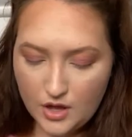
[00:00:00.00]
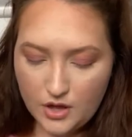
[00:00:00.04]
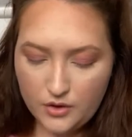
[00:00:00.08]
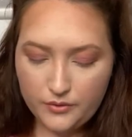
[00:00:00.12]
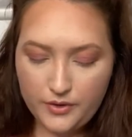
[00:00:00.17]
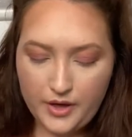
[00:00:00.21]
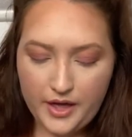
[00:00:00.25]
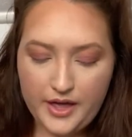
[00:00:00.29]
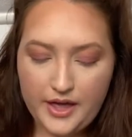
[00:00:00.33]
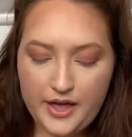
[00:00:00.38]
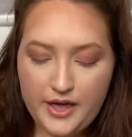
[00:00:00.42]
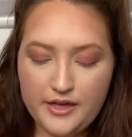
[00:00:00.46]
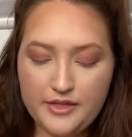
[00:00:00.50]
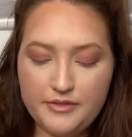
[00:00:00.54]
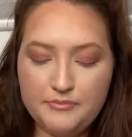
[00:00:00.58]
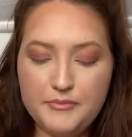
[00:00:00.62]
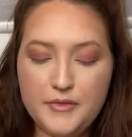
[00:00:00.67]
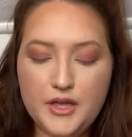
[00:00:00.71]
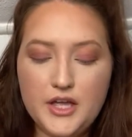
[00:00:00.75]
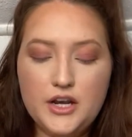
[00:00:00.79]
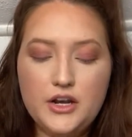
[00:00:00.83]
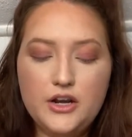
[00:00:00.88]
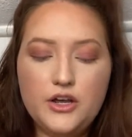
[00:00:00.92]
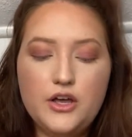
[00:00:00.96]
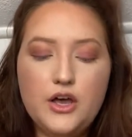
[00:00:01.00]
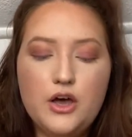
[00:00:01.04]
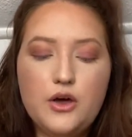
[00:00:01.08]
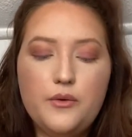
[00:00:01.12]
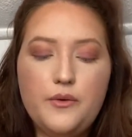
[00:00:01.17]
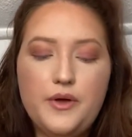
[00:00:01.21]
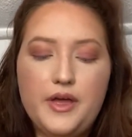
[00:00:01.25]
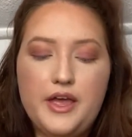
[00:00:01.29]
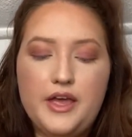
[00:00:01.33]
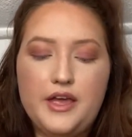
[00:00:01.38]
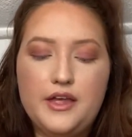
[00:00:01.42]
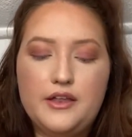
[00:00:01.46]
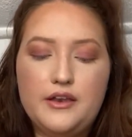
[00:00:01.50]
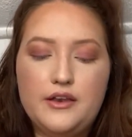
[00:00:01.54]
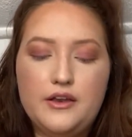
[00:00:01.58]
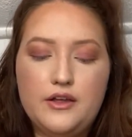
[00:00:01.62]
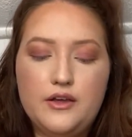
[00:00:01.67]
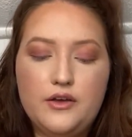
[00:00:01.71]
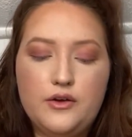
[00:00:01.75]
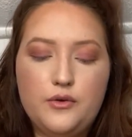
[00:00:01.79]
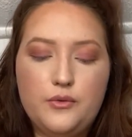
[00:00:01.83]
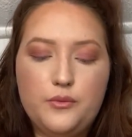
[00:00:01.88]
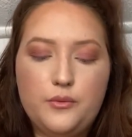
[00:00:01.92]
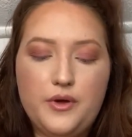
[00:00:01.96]
Okay, I'm gonna go in
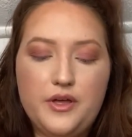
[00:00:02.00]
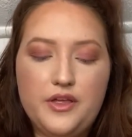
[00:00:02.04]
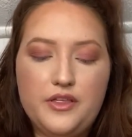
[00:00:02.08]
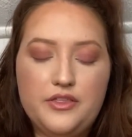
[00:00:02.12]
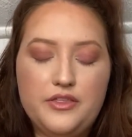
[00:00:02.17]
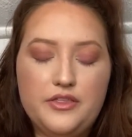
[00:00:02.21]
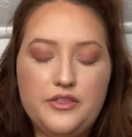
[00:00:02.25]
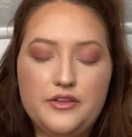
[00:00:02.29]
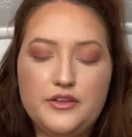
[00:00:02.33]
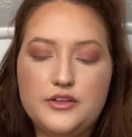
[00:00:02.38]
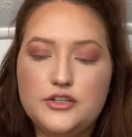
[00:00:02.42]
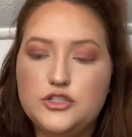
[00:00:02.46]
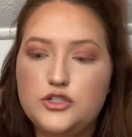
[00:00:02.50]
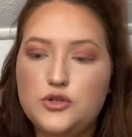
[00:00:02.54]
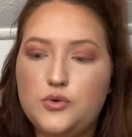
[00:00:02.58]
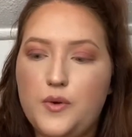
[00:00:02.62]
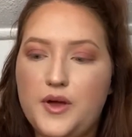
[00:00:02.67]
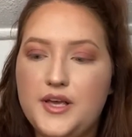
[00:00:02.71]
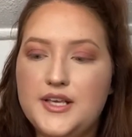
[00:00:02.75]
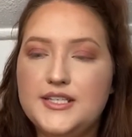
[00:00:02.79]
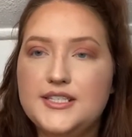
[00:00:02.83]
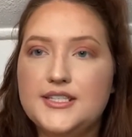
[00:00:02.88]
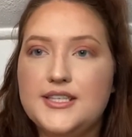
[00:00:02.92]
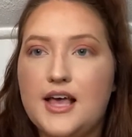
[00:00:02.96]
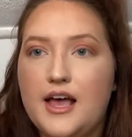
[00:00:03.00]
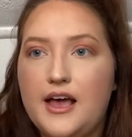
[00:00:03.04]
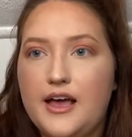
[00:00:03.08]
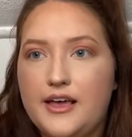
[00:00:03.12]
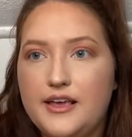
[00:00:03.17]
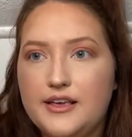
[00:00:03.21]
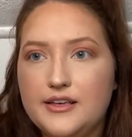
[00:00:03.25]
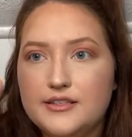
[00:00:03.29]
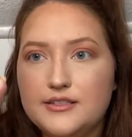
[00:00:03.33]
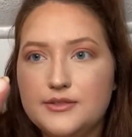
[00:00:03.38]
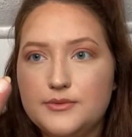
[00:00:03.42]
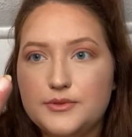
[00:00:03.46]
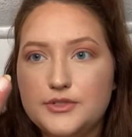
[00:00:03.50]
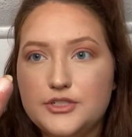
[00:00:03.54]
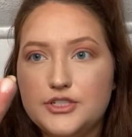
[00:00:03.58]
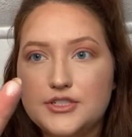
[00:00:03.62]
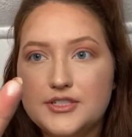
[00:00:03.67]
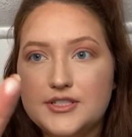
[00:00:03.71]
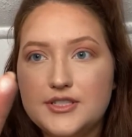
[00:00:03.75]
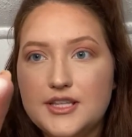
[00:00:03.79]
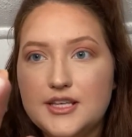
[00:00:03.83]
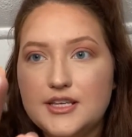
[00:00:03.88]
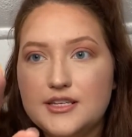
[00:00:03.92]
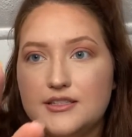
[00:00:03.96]
with Twice the Ice, which
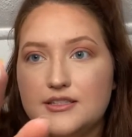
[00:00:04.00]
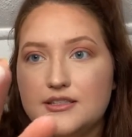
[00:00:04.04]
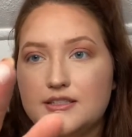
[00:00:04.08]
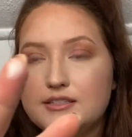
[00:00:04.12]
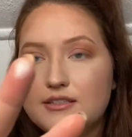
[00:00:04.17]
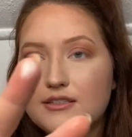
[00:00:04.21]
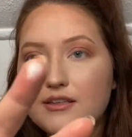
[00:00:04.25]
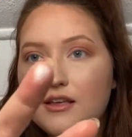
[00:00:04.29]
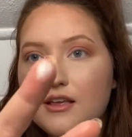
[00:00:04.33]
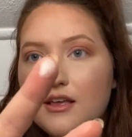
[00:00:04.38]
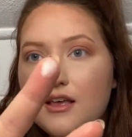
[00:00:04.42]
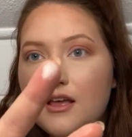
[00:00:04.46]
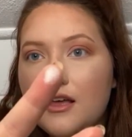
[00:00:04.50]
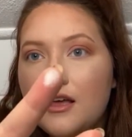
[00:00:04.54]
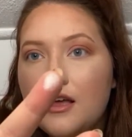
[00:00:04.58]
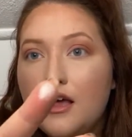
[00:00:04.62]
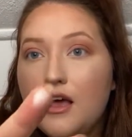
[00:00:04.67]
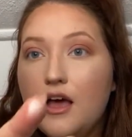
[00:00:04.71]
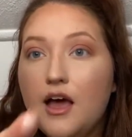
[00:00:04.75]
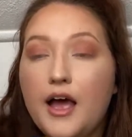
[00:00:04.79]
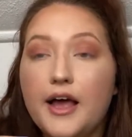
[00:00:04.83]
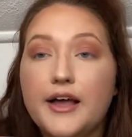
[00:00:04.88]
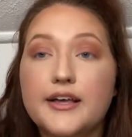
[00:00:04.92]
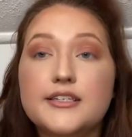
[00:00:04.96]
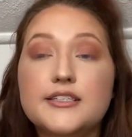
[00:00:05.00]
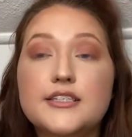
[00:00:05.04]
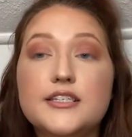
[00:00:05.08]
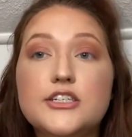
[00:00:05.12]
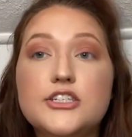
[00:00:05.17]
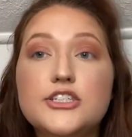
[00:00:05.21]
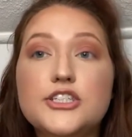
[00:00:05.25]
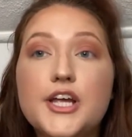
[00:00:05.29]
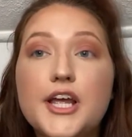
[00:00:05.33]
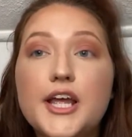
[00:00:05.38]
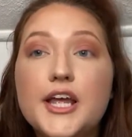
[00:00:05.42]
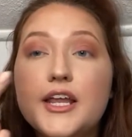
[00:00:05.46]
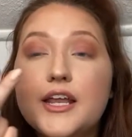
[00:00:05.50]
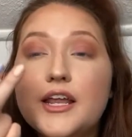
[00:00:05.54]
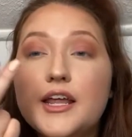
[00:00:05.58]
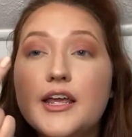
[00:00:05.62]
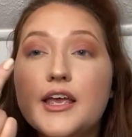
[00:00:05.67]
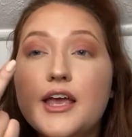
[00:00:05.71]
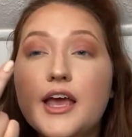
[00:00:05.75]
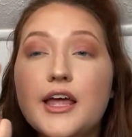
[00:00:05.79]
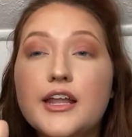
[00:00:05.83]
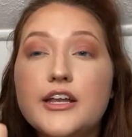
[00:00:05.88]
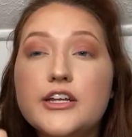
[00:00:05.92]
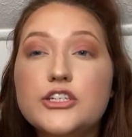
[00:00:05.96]
is this icy shade,
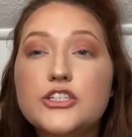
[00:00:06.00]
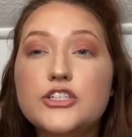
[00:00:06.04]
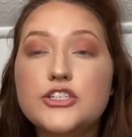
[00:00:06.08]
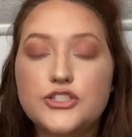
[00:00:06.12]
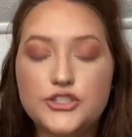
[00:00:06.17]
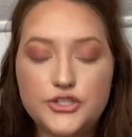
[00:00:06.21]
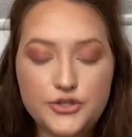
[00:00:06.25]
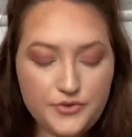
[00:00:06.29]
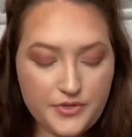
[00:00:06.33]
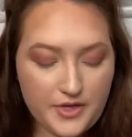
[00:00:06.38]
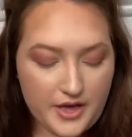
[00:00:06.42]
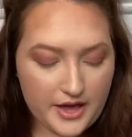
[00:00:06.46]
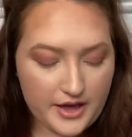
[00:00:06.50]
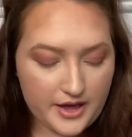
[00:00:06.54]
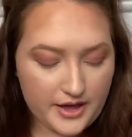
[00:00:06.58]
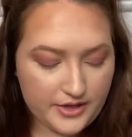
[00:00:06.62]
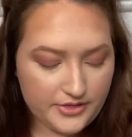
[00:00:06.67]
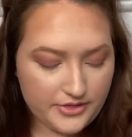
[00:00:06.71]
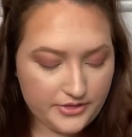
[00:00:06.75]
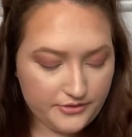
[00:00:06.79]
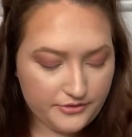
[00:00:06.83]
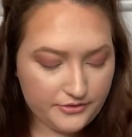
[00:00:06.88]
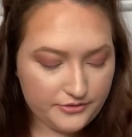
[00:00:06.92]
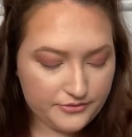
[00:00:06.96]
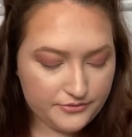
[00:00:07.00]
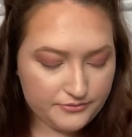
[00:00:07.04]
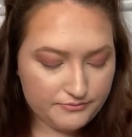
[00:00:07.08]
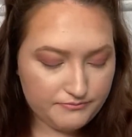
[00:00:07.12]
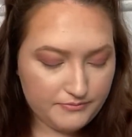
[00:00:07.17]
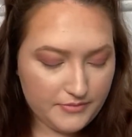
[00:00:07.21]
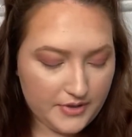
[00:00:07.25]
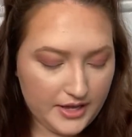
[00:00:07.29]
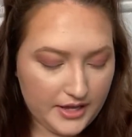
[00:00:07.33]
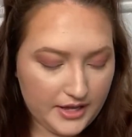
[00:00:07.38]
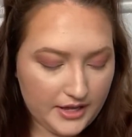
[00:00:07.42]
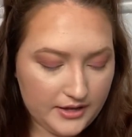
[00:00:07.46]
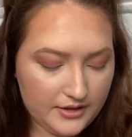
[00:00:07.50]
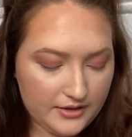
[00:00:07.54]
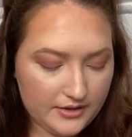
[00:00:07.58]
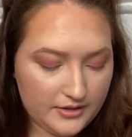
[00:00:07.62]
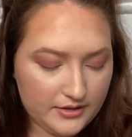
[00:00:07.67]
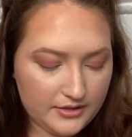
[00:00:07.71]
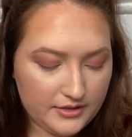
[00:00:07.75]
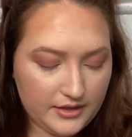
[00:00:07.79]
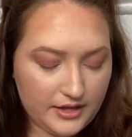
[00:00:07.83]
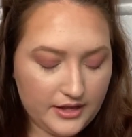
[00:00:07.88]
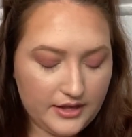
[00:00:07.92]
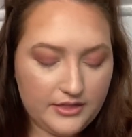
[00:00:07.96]
and kind of just do that on the
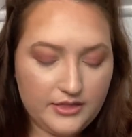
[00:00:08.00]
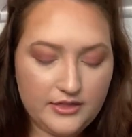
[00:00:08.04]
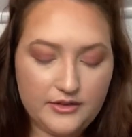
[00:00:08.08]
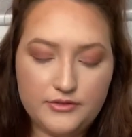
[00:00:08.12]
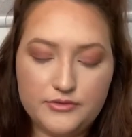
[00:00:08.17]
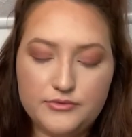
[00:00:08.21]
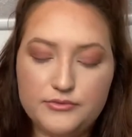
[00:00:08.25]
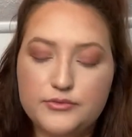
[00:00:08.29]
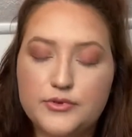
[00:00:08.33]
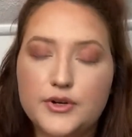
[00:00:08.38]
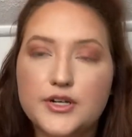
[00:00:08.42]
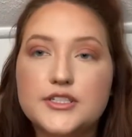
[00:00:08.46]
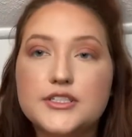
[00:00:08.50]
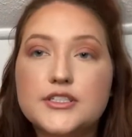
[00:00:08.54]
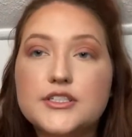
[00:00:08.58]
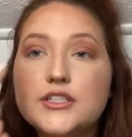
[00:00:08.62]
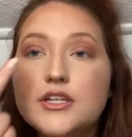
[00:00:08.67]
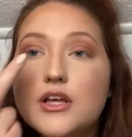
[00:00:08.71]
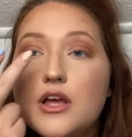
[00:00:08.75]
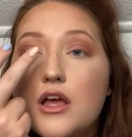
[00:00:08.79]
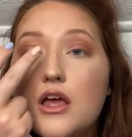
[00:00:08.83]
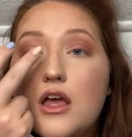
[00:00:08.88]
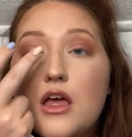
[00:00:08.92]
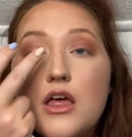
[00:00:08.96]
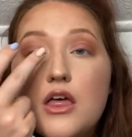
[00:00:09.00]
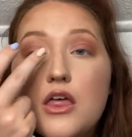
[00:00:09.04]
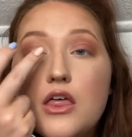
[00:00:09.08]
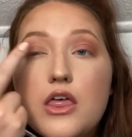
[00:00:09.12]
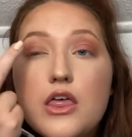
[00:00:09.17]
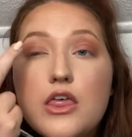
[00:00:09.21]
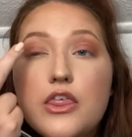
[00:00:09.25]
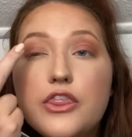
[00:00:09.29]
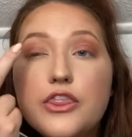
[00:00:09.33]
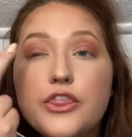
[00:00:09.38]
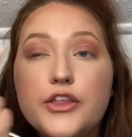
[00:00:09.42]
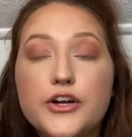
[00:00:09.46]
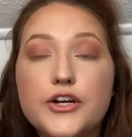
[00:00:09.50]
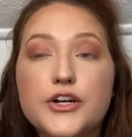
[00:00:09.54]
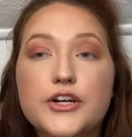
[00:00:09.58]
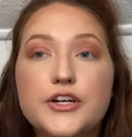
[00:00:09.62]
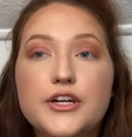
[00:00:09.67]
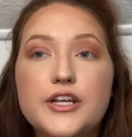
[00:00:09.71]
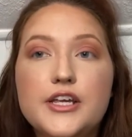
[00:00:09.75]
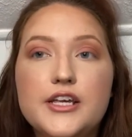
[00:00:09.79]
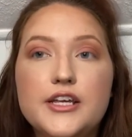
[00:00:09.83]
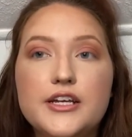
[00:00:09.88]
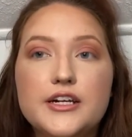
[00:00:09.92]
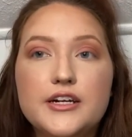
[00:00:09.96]
the front
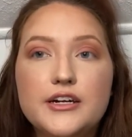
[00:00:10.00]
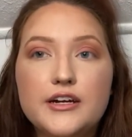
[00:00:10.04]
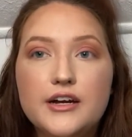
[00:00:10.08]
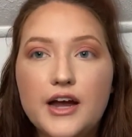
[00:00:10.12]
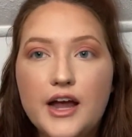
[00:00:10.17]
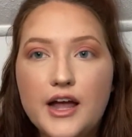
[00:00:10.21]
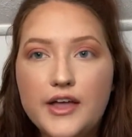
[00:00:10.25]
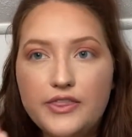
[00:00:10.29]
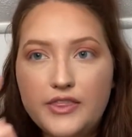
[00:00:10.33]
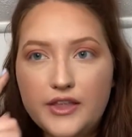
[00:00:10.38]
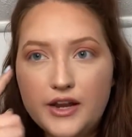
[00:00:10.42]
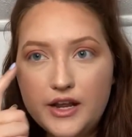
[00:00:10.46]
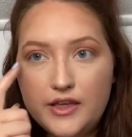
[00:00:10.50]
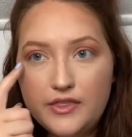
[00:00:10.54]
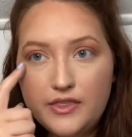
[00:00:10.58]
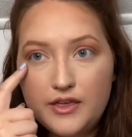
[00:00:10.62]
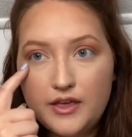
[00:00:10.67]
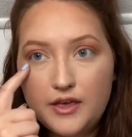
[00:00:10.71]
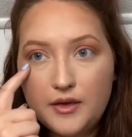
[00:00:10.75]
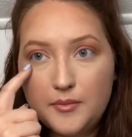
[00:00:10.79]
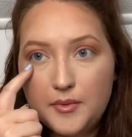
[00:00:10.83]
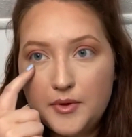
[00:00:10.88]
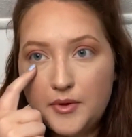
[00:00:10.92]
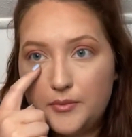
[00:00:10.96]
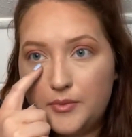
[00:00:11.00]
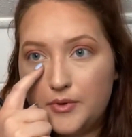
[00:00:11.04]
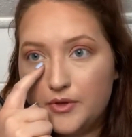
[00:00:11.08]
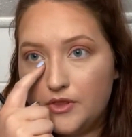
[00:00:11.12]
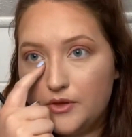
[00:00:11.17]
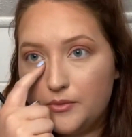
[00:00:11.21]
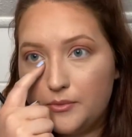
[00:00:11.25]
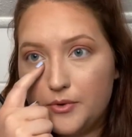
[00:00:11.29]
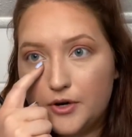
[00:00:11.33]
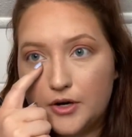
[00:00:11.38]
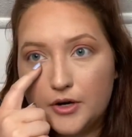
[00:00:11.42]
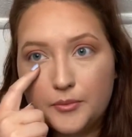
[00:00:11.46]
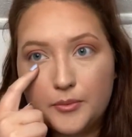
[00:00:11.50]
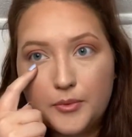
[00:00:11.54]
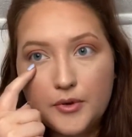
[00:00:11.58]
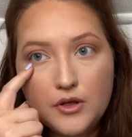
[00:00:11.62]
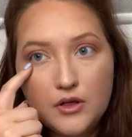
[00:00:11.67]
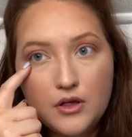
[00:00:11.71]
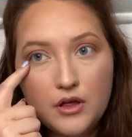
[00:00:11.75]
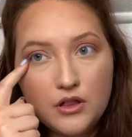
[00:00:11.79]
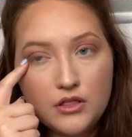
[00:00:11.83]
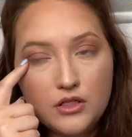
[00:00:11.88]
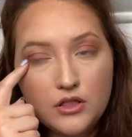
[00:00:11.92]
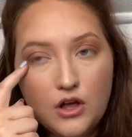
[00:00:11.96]
third here, and then I think I'm gonna put the
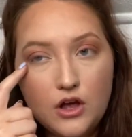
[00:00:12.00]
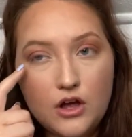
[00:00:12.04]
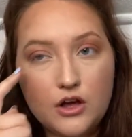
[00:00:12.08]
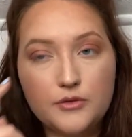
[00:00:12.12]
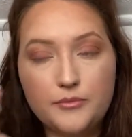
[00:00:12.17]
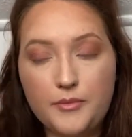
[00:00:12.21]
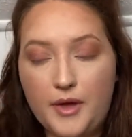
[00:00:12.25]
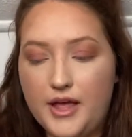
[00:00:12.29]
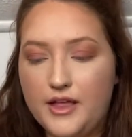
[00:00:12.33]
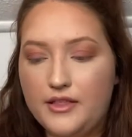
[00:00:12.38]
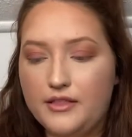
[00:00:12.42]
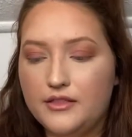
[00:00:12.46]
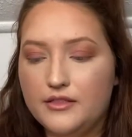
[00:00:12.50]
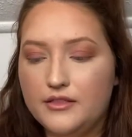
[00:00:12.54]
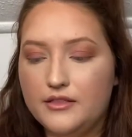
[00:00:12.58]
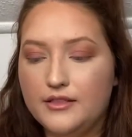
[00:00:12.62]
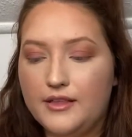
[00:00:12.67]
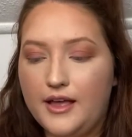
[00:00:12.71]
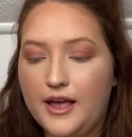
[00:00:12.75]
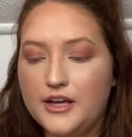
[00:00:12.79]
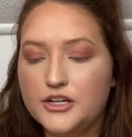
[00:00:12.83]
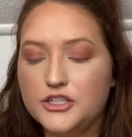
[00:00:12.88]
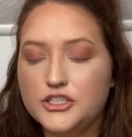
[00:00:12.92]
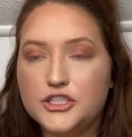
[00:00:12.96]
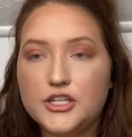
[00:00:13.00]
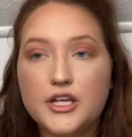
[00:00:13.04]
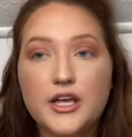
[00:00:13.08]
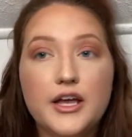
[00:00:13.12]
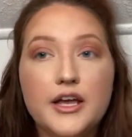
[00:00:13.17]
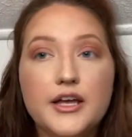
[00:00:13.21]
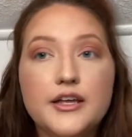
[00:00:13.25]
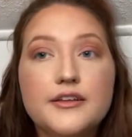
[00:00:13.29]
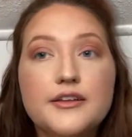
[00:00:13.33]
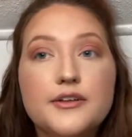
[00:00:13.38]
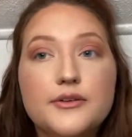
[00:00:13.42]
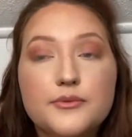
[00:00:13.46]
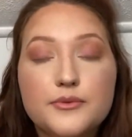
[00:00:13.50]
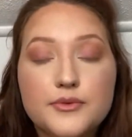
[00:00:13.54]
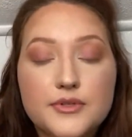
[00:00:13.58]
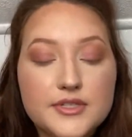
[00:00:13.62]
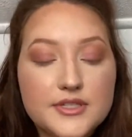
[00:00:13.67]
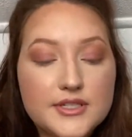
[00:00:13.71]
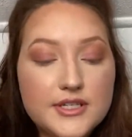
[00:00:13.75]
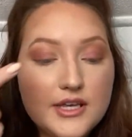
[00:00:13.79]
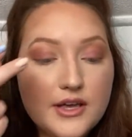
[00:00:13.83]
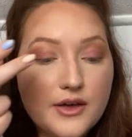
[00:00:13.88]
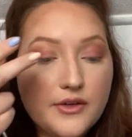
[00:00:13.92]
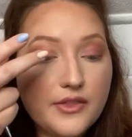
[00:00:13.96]
purple along my lash line and we'll
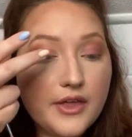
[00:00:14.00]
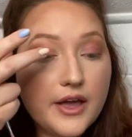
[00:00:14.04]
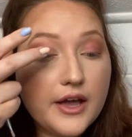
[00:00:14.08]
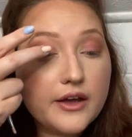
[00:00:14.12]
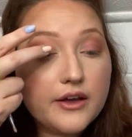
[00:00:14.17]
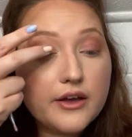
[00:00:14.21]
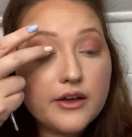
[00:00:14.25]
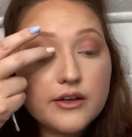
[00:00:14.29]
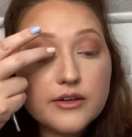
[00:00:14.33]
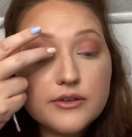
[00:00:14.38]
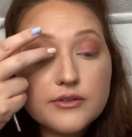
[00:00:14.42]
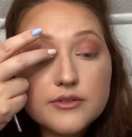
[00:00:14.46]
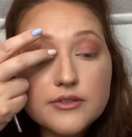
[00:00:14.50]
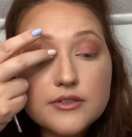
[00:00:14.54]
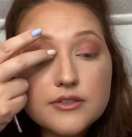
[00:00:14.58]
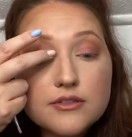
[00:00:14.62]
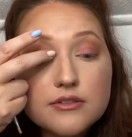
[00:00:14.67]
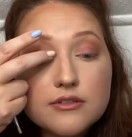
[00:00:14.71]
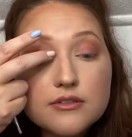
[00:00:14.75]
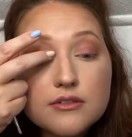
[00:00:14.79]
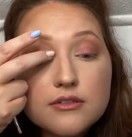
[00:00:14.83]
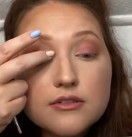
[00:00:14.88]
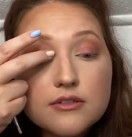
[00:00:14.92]
see how that goes.